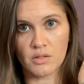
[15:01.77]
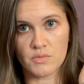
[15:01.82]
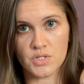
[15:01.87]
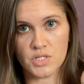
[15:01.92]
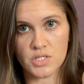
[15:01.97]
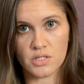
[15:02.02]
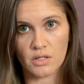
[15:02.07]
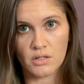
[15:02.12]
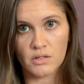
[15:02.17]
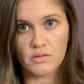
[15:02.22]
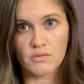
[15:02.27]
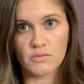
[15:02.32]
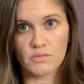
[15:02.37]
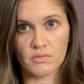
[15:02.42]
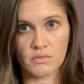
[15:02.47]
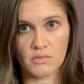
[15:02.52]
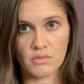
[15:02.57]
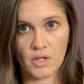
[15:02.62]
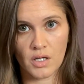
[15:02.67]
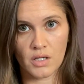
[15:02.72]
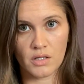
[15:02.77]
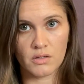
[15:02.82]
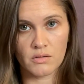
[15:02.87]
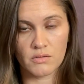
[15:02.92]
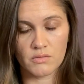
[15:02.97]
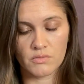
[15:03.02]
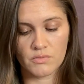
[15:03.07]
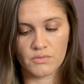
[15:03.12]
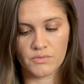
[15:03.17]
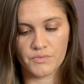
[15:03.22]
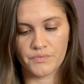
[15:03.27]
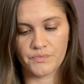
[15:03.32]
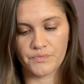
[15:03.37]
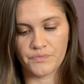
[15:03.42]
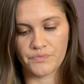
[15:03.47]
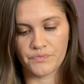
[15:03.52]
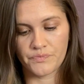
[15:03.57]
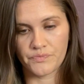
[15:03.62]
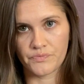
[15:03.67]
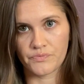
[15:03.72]
I'm just gonna, like,
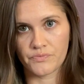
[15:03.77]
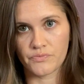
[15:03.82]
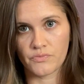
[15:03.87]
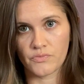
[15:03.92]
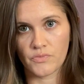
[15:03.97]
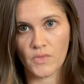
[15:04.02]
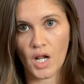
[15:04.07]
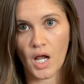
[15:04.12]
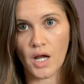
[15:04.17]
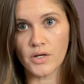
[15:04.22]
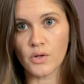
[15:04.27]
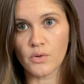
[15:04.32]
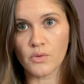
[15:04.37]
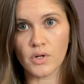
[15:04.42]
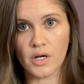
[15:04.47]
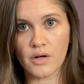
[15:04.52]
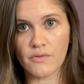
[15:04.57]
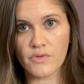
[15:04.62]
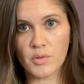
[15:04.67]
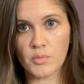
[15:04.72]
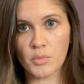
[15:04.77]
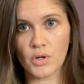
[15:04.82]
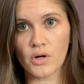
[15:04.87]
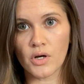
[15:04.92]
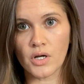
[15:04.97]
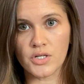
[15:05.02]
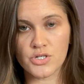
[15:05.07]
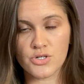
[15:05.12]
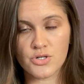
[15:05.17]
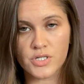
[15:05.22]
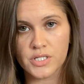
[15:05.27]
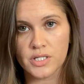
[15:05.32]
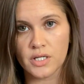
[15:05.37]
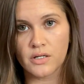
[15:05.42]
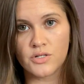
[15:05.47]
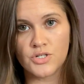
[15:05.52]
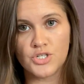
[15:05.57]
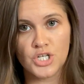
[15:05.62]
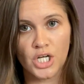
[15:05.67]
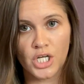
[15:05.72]
I know none of them are interested
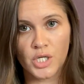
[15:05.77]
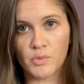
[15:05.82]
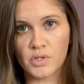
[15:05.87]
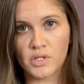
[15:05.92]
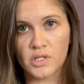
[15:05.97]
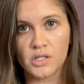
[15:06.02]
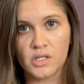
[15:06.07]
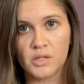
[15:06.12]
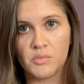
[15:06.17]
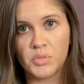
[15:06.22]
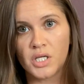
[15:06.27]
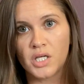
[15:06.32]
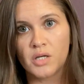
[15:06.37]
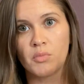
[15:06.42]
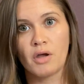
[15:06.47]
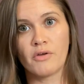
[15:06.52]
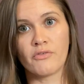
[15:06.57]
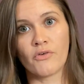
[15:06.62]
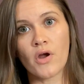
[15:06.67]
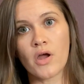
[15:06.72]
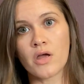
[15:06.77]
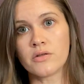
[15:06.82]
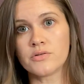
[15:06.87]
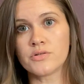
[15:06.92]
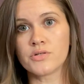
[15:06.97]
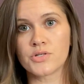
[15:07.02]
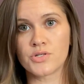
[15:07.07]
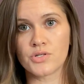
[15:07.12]
in genuinely being my friend,